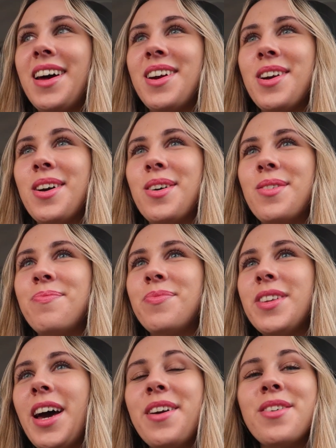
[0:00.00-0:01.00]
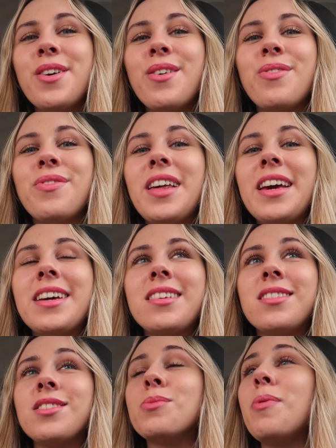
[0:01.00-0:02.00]
I don't know if like it's
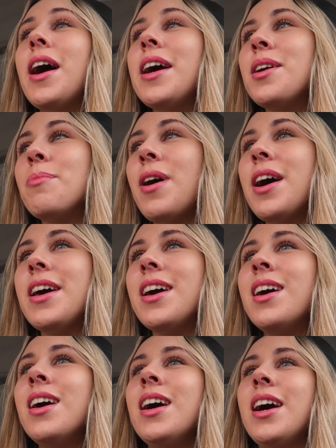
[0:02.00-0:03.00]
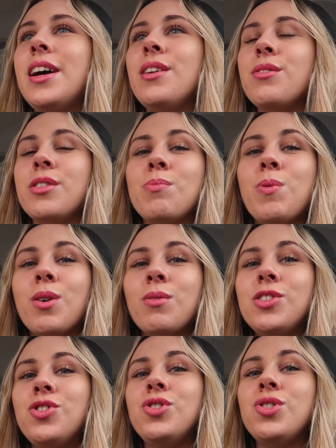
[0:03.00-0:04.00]
inspired by it. I know this book
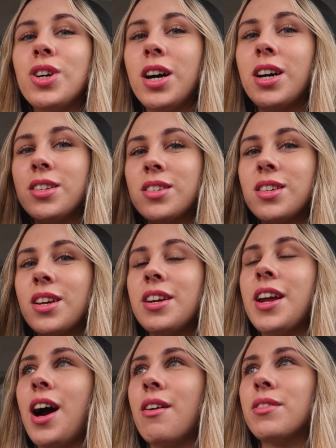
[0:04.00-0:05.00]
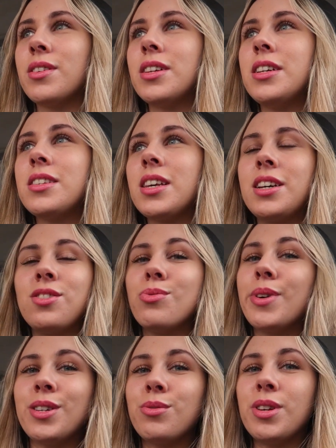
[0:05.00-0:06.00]
was just now released like in
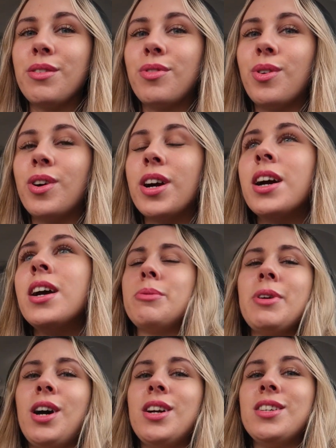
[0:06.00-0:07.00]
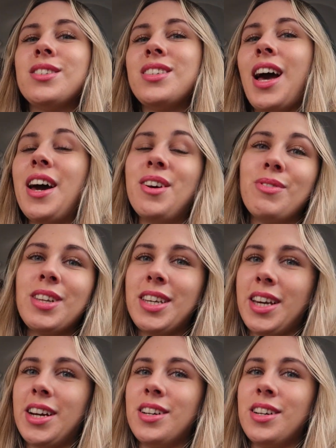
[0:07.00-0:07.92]
2024. To be honest, I don't really care.